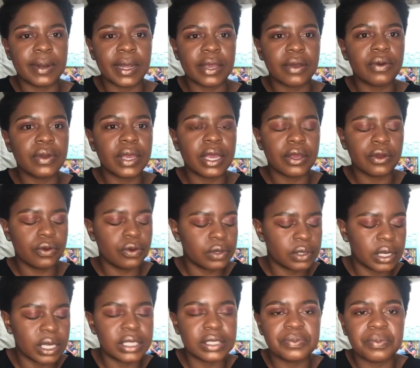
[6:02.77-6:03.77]
okay, good,
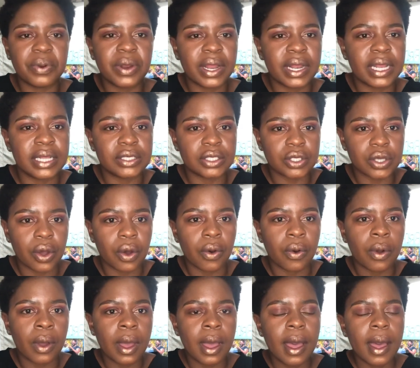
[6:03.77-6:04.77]
let's pray, let's go.
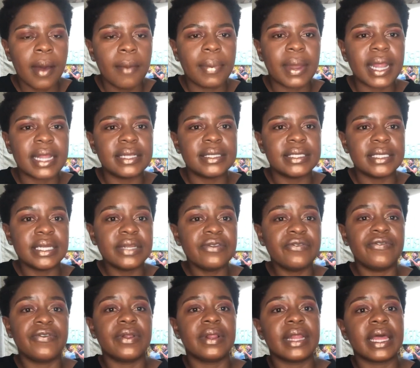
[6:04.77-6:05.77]
But I did
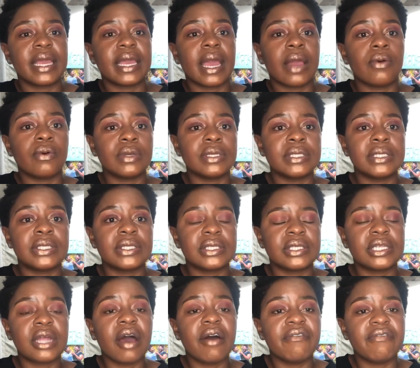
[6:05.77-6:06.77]
feel like I was
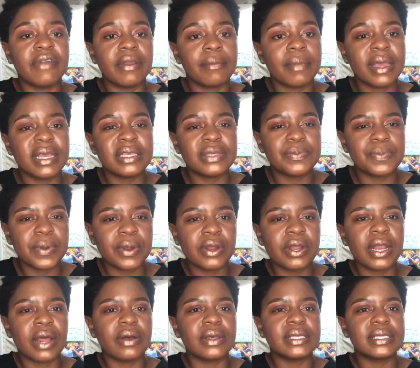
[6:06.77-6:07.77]
starving my spirit. I
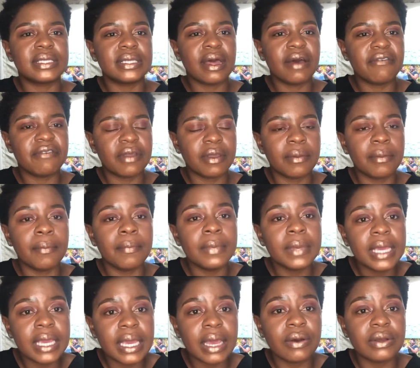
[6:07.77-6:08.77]
was starving
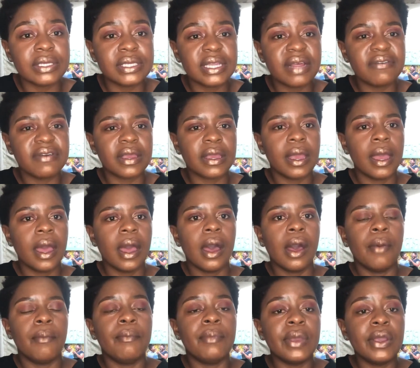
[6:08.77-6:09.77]
me. I was starving
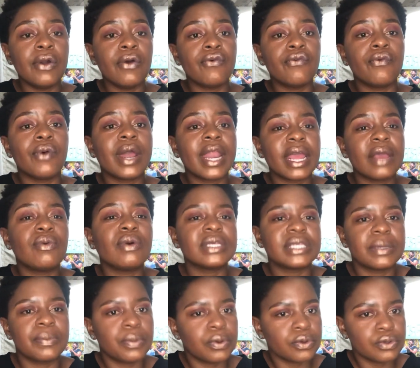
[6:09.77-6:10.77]
me of what I was
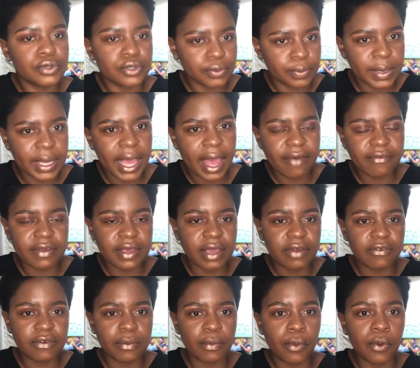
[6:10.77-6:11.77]
supposed to be having every
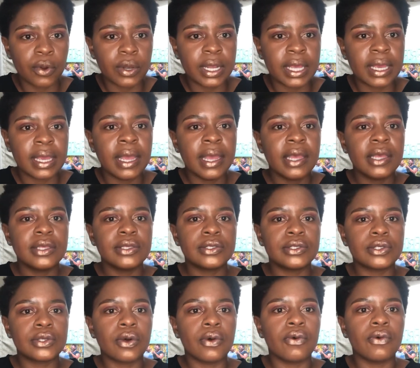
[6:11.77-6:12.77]
morning.
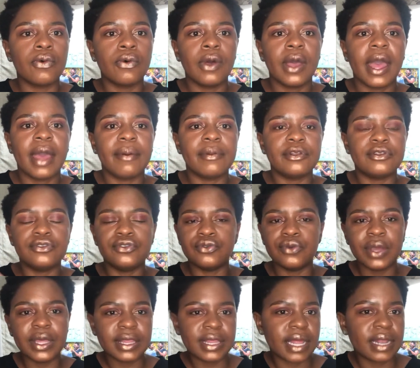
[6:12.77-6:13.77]
So doing
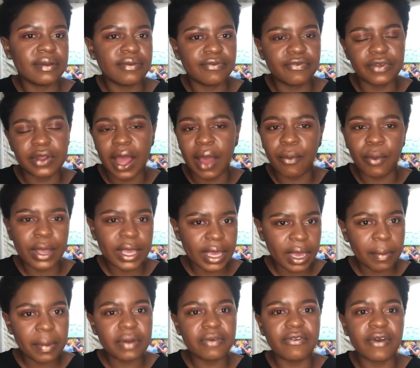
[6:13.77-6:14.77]
that, waking up at
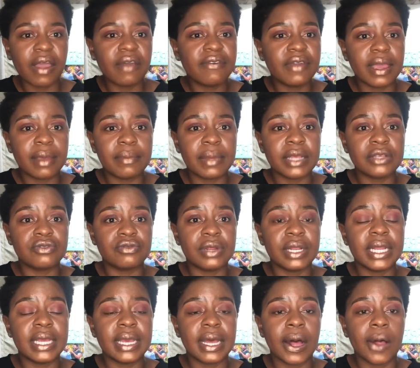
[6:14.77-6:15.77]
5 a.m. has really
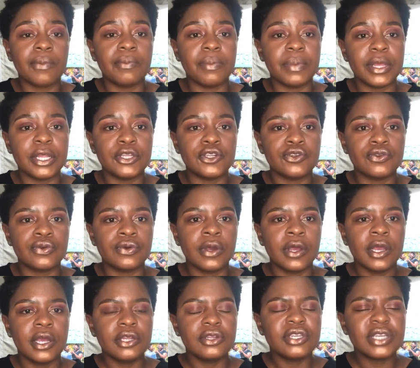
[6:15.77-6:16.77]
helped me to
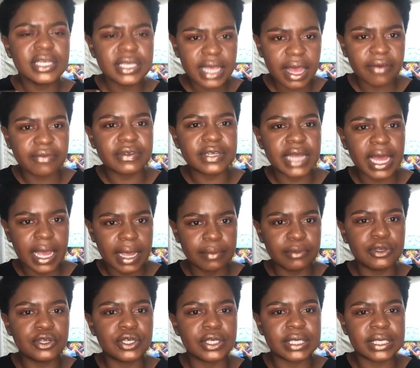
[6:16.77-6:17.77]
just have time to
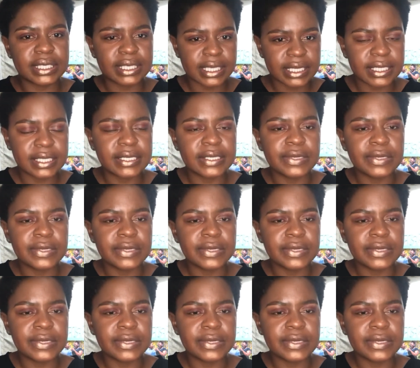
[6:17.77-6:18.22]
sit